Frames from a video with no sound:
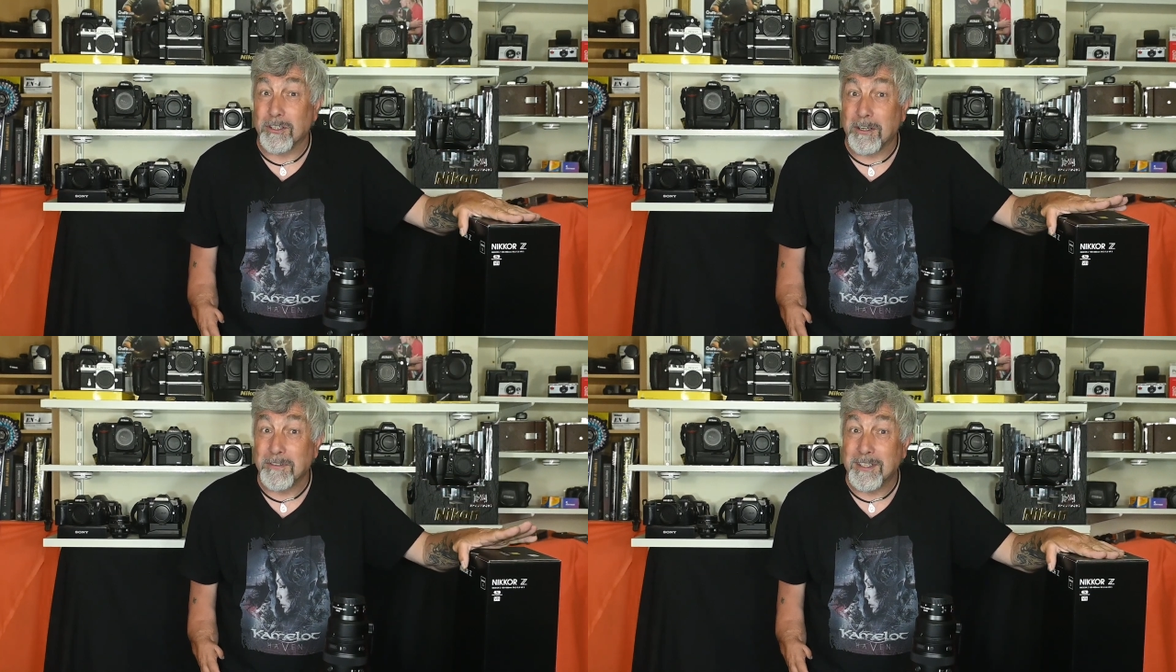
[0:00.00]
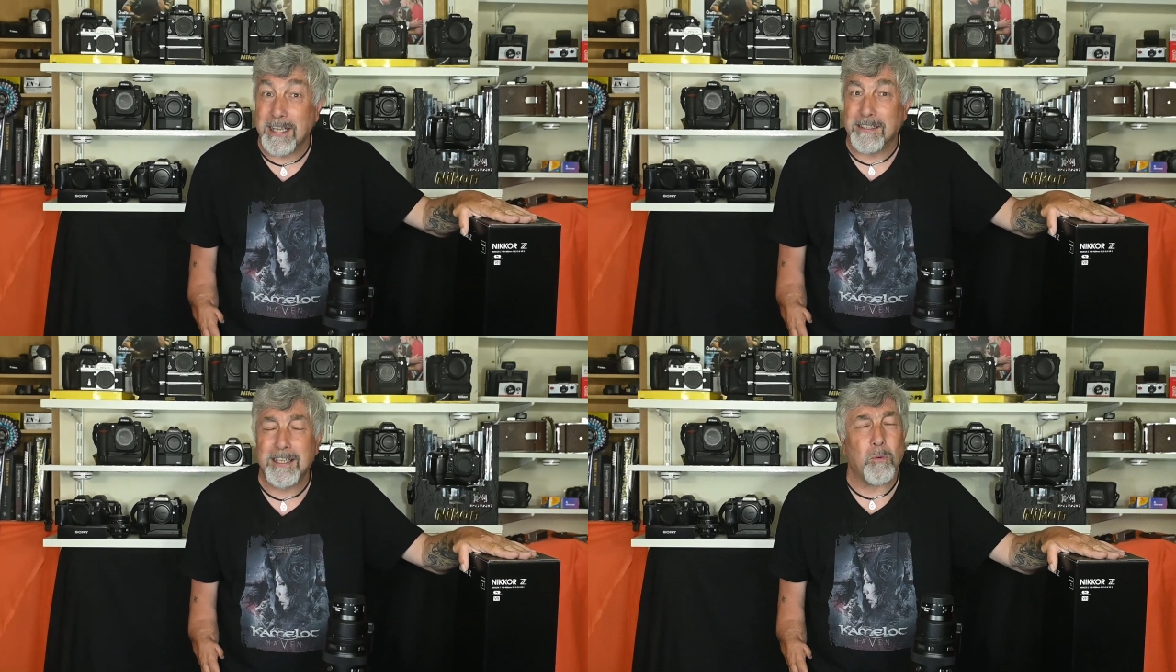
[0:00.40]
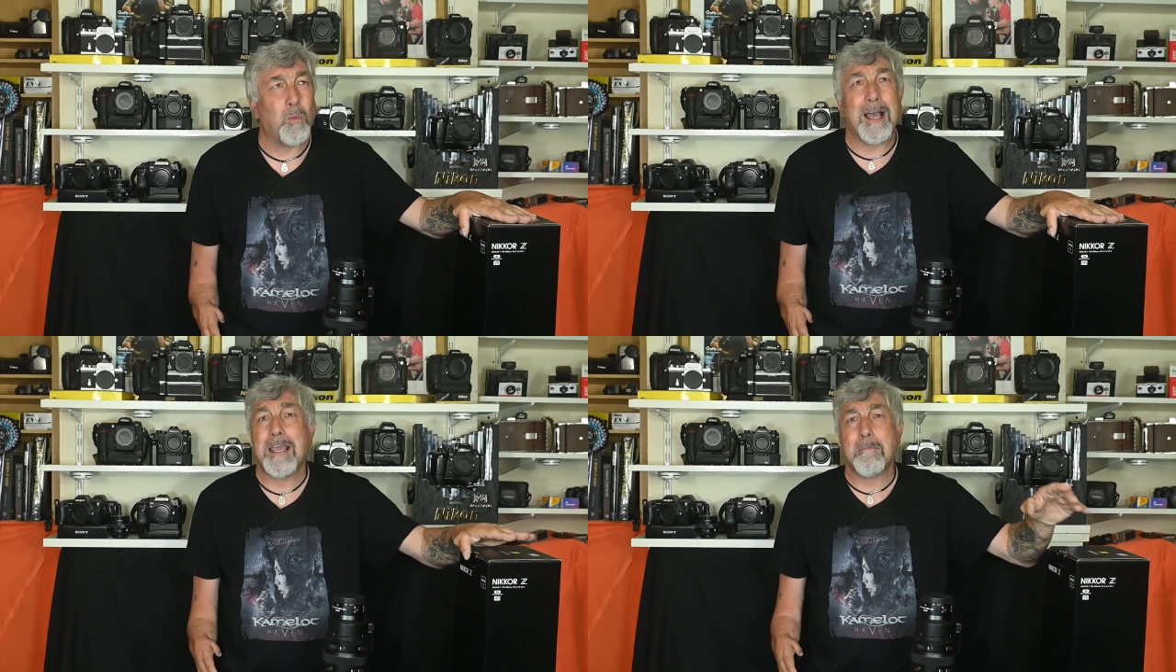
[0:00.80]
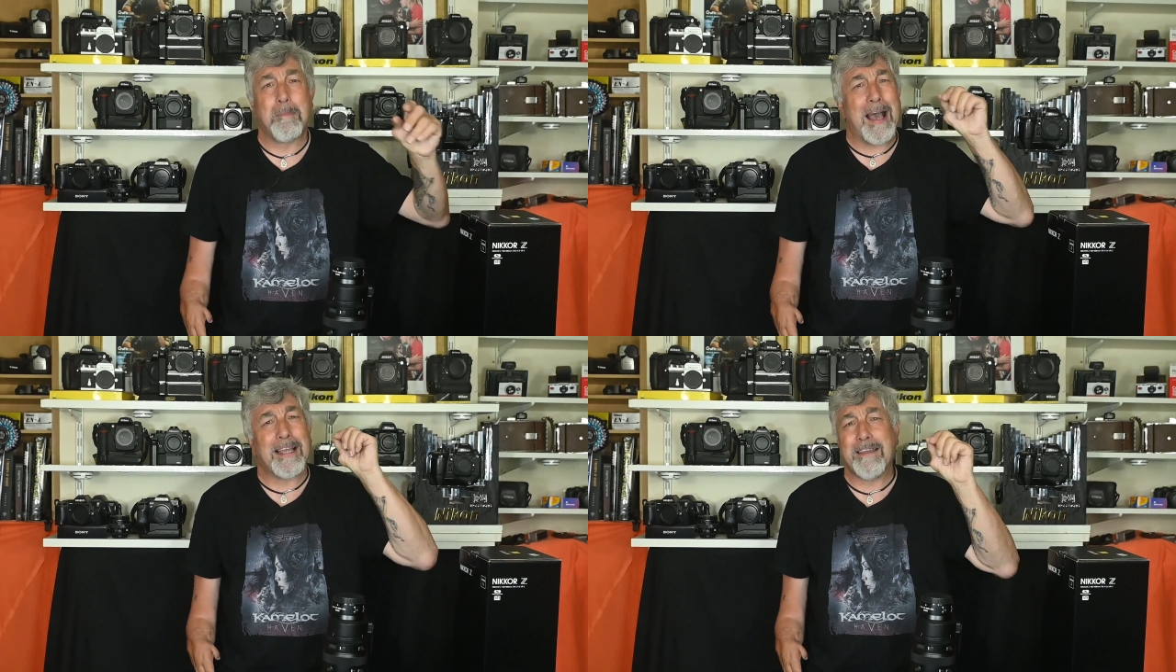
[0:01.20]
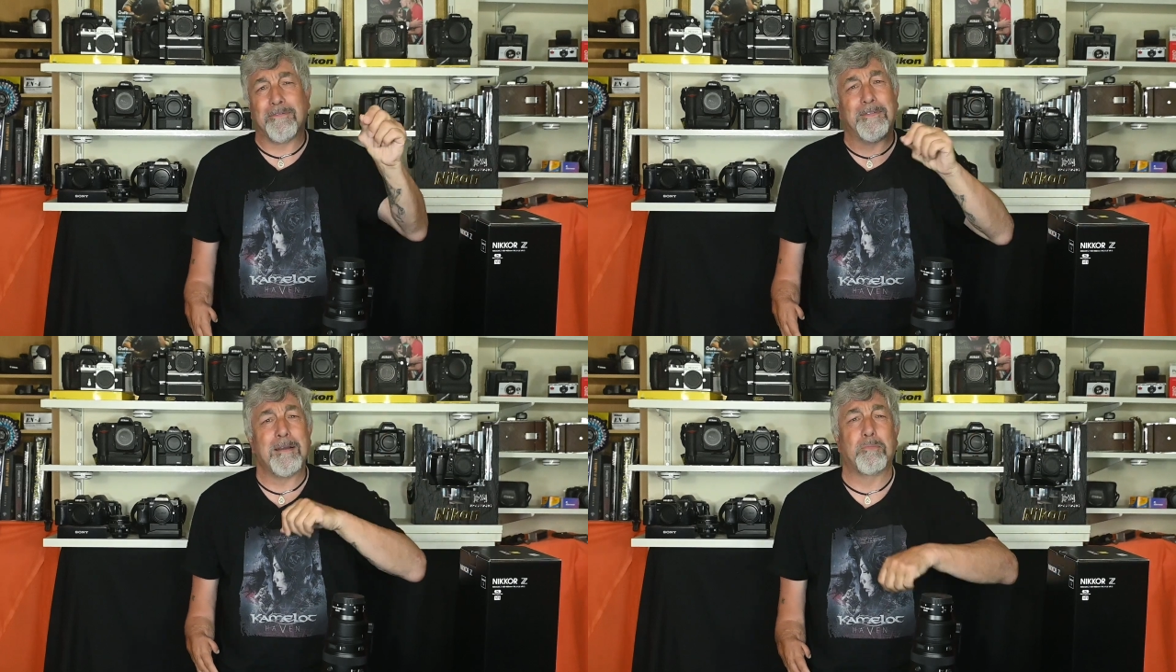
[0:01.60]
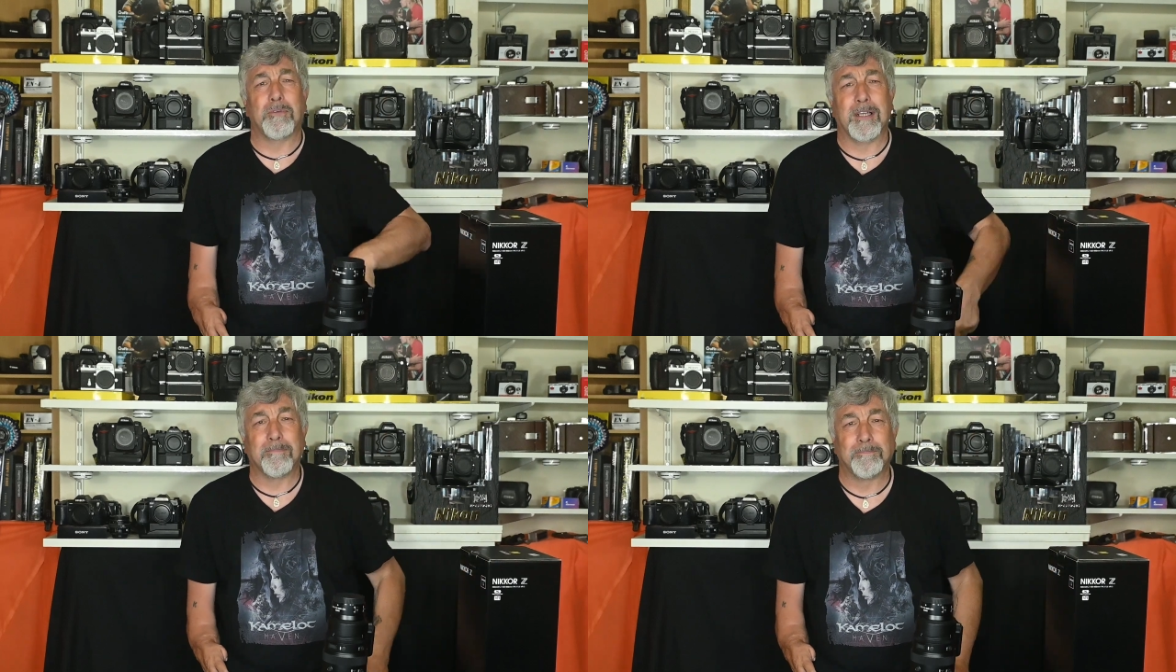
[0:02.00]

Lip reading: after testing it way back in February.